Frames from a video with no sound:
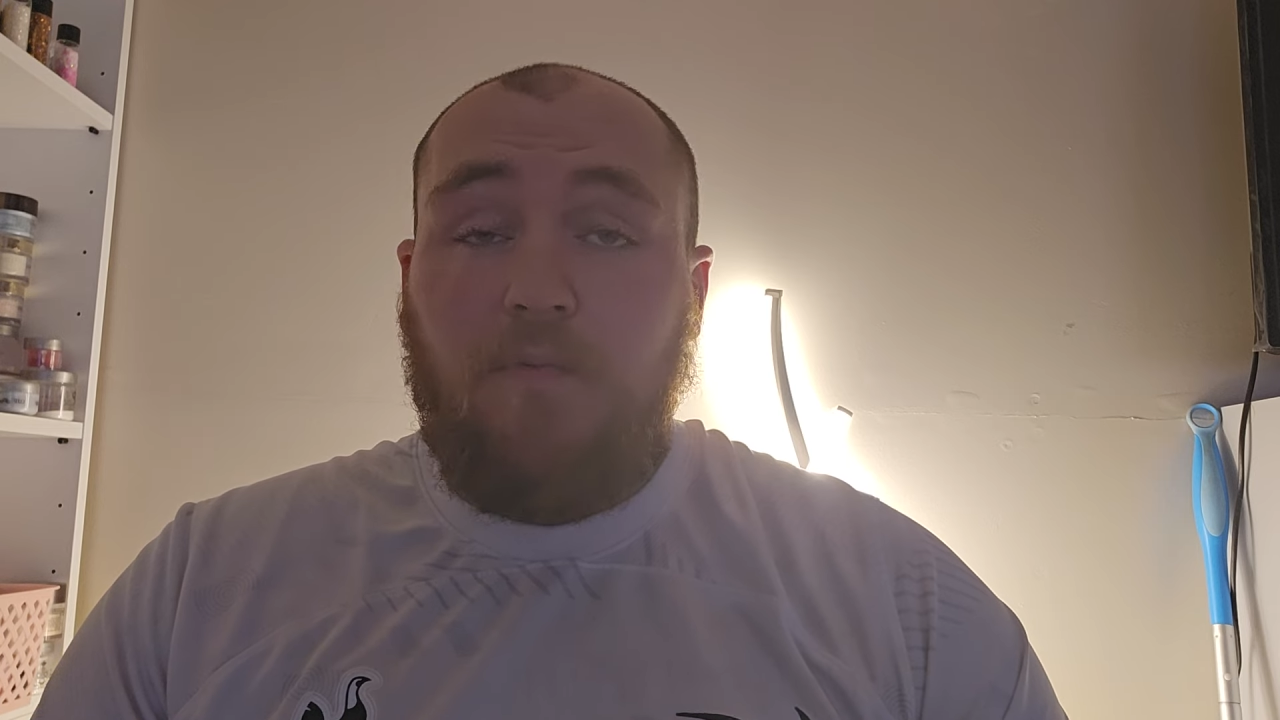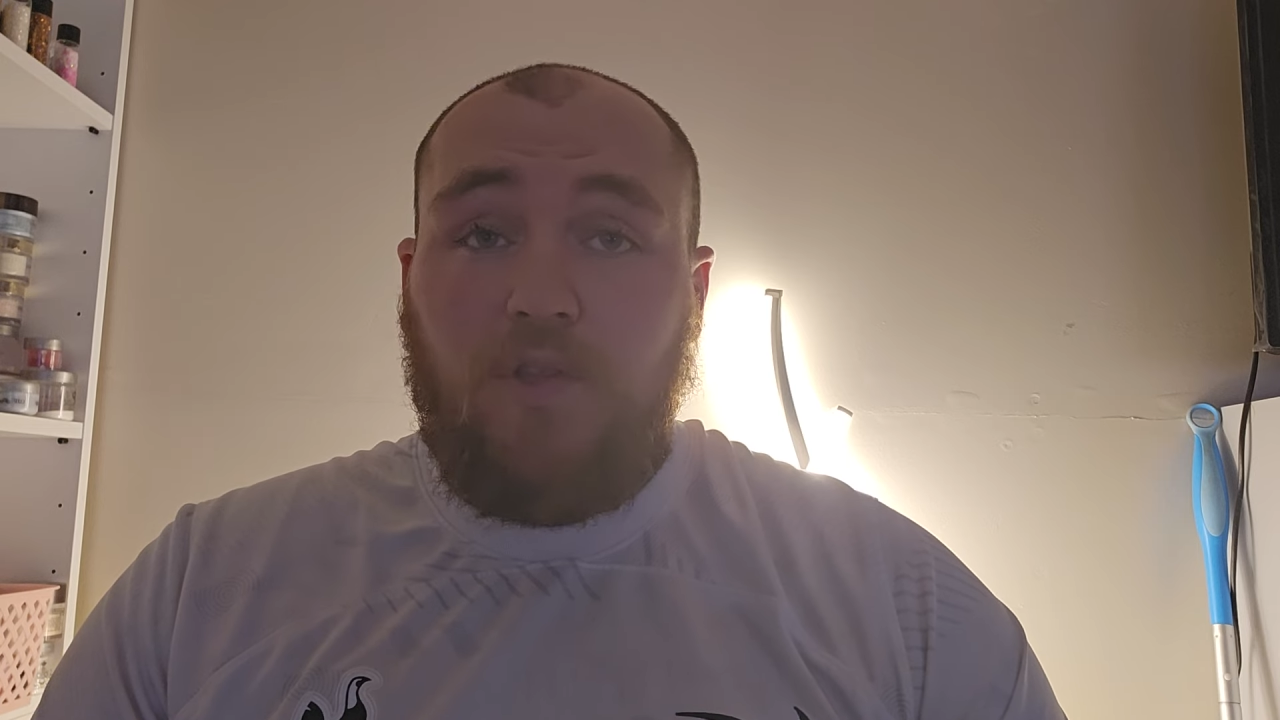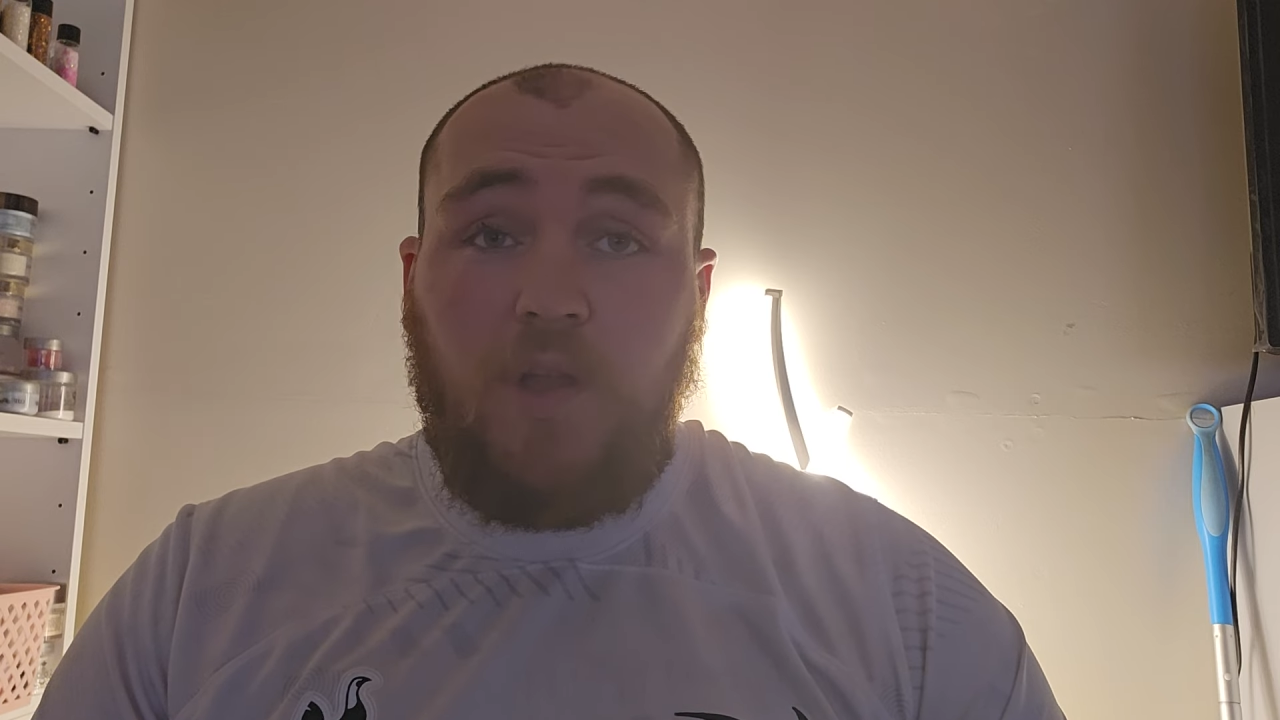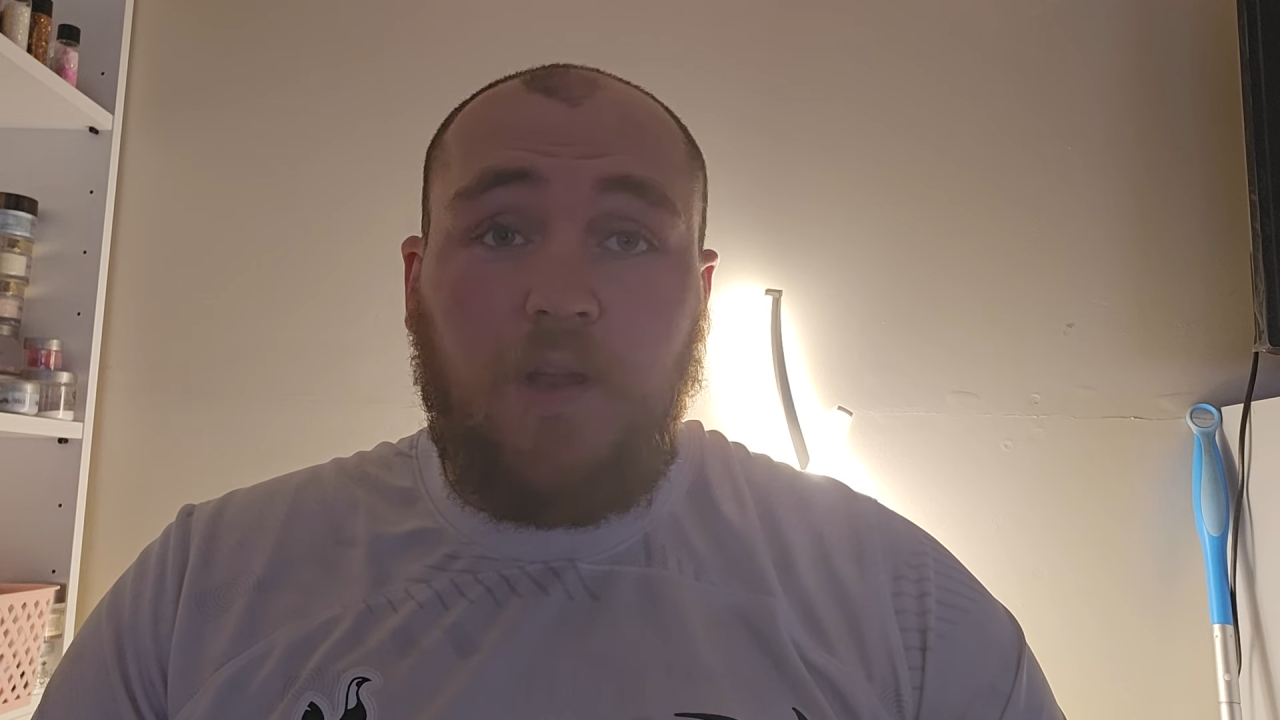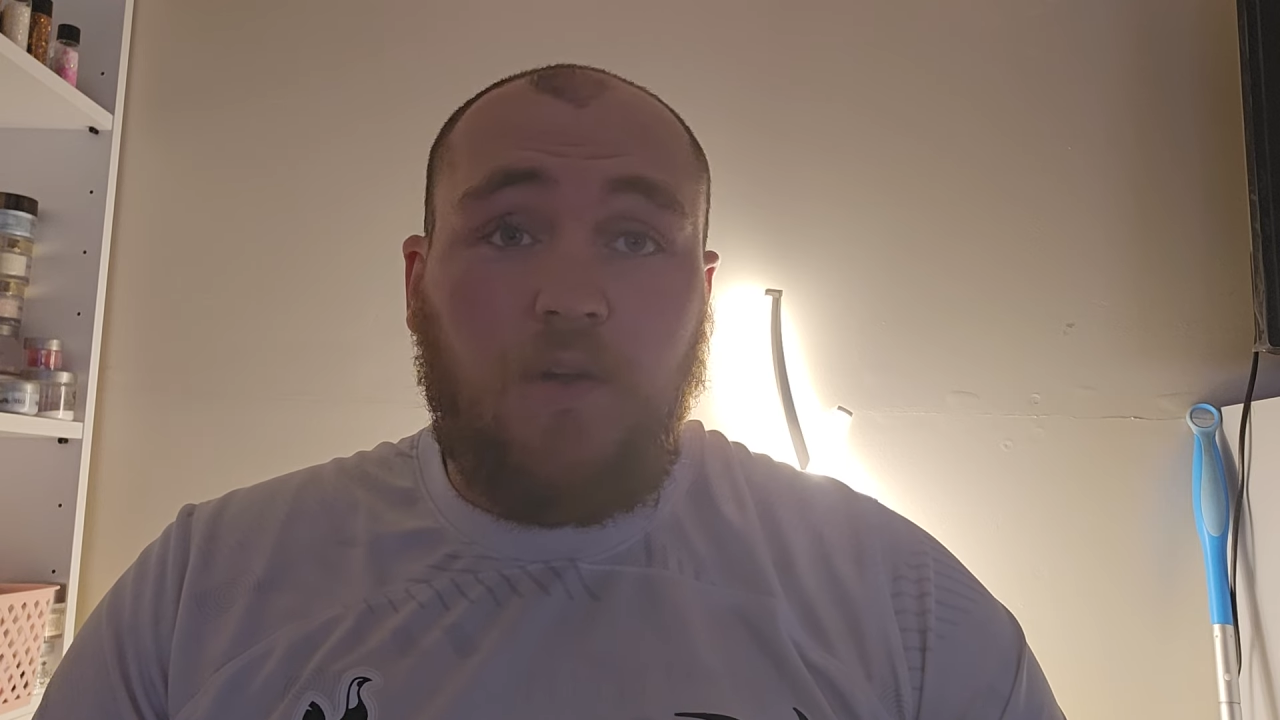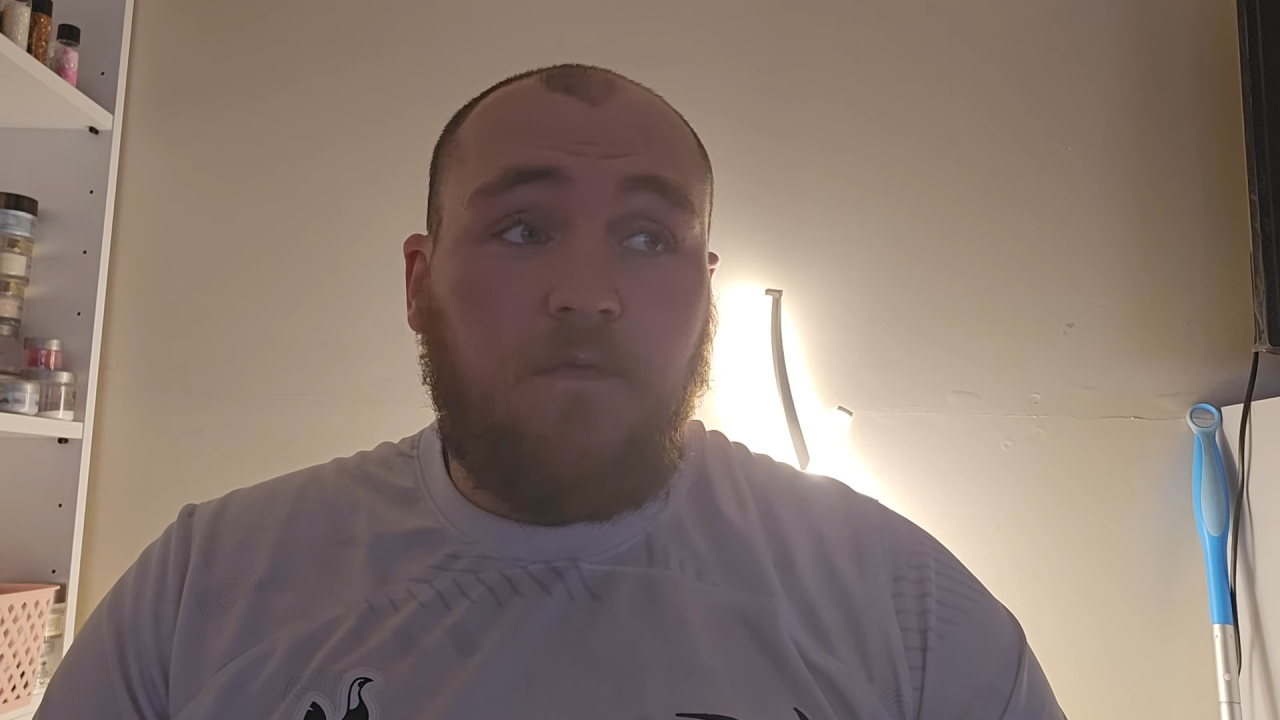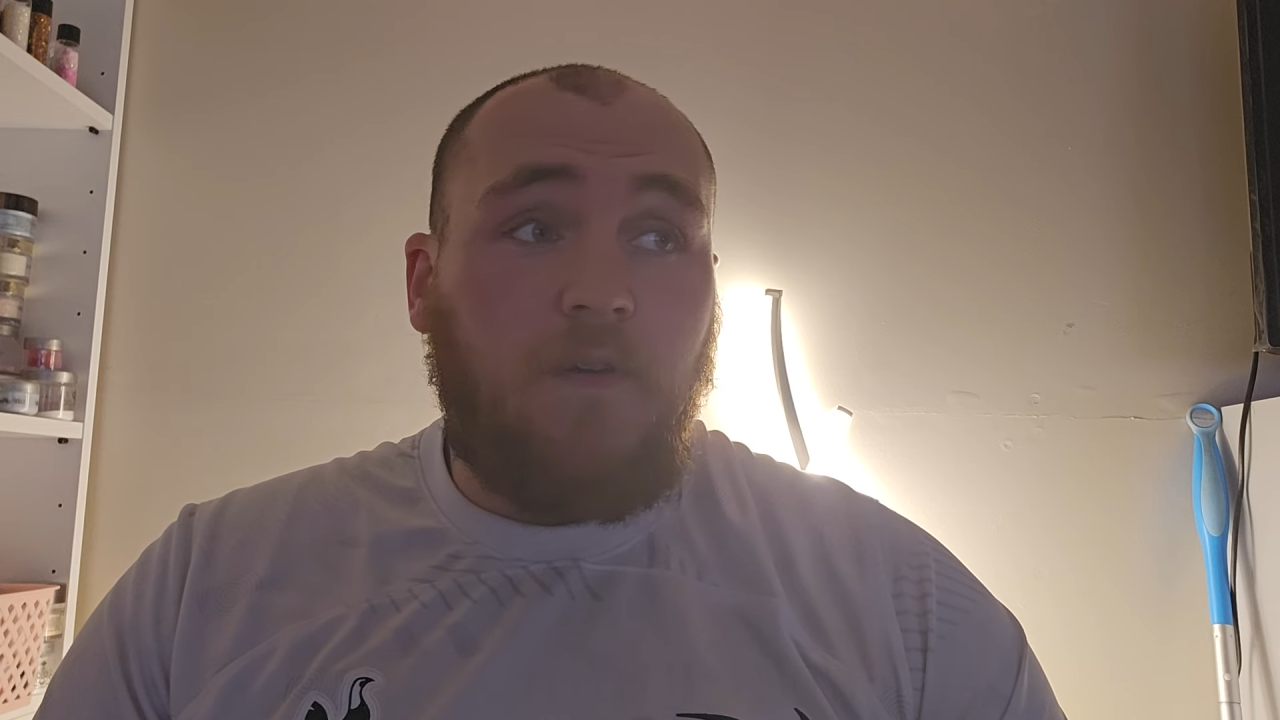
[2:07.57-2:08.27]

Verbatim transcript: it was still a good